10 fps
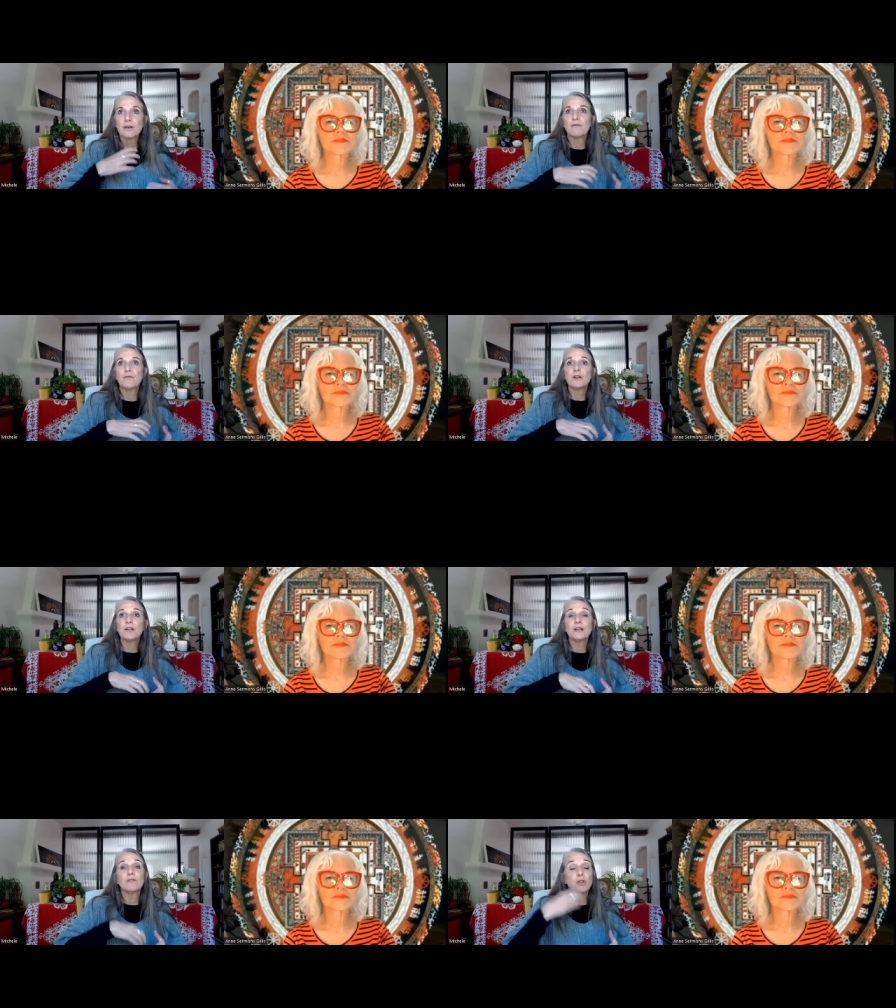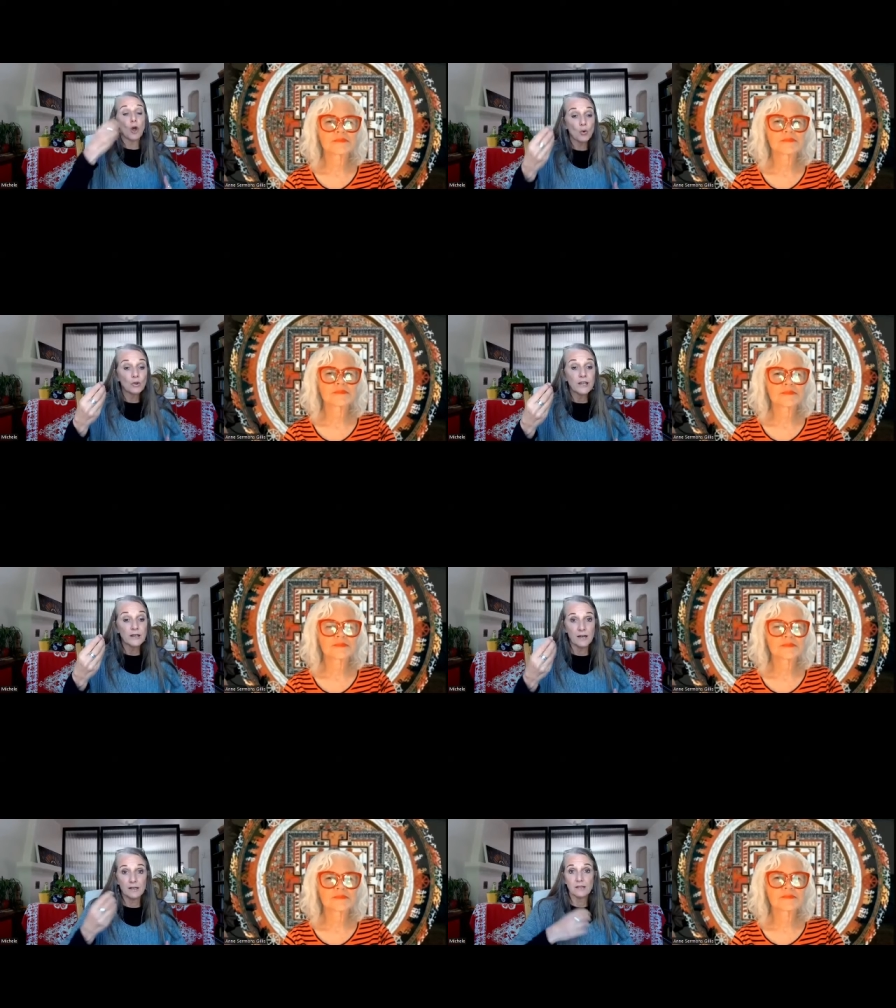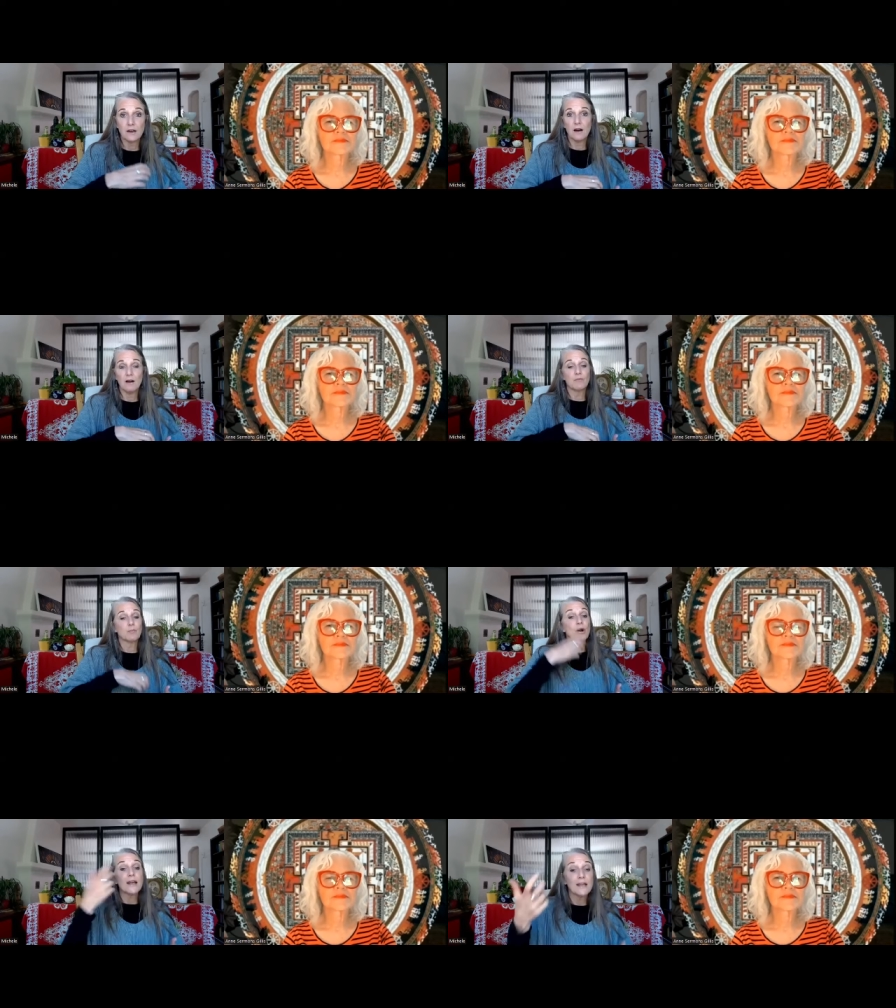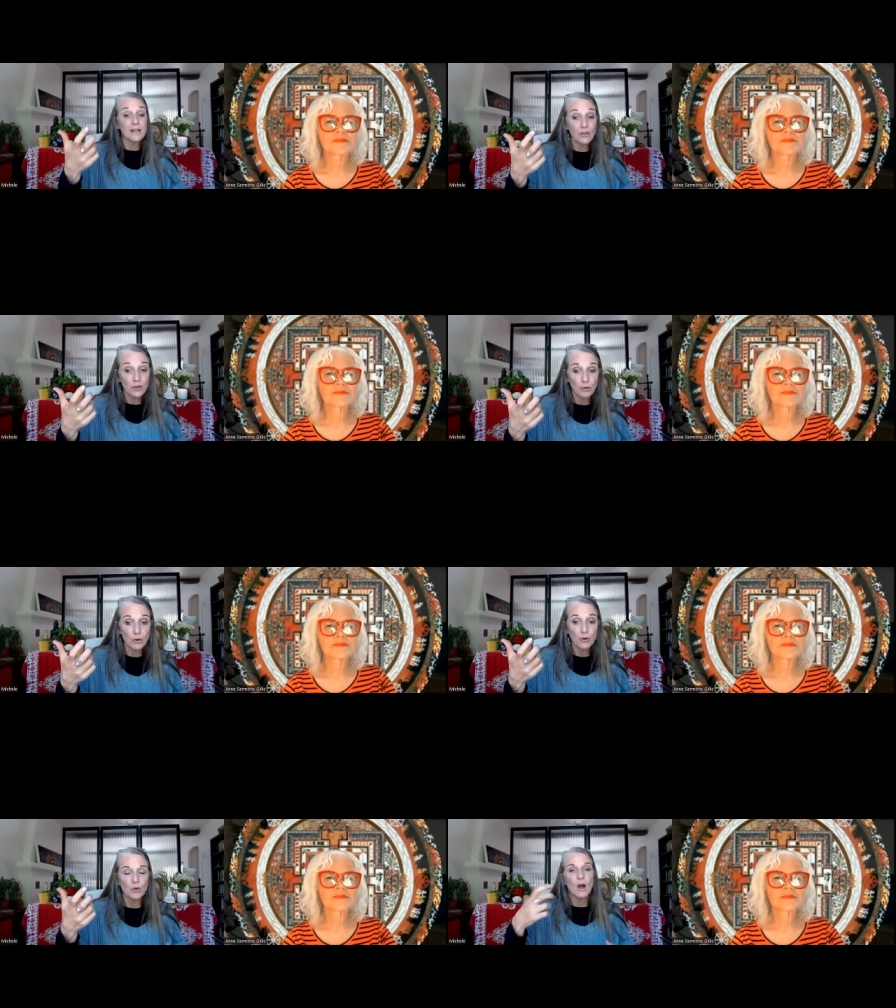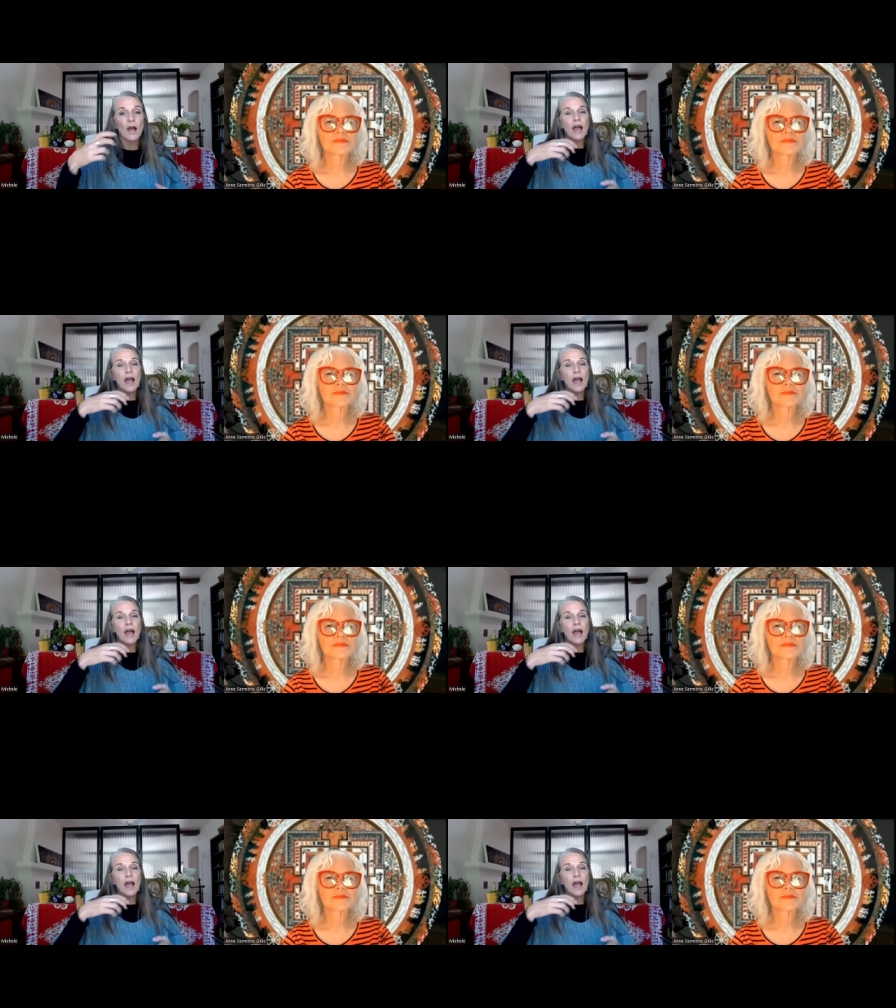feeling of loneliness, of breaking through,